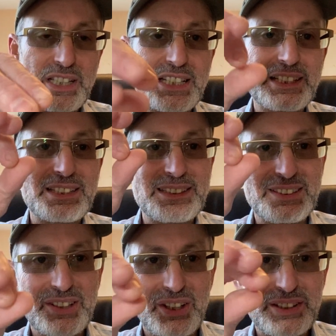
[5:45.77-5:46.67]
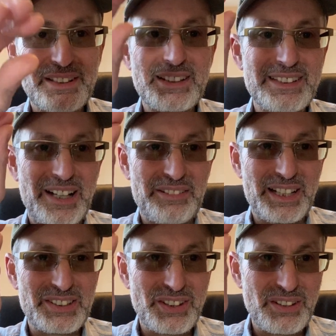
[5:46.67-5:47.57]
This is not
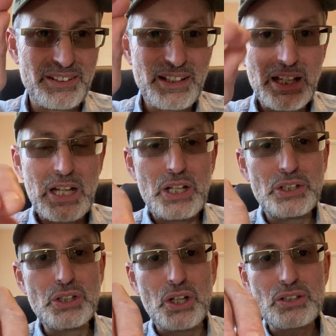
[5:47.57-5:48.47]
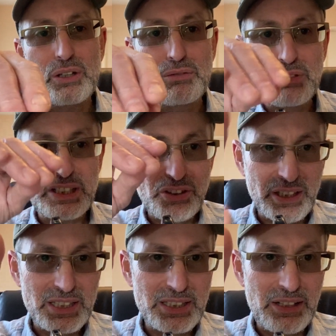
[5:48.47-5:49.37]
direct to lung, not a
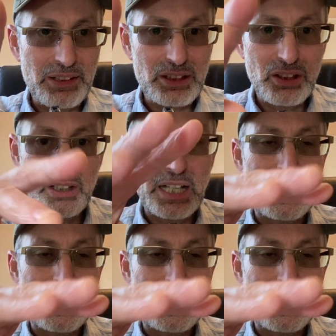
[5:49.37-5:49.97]
restricted direct to lung.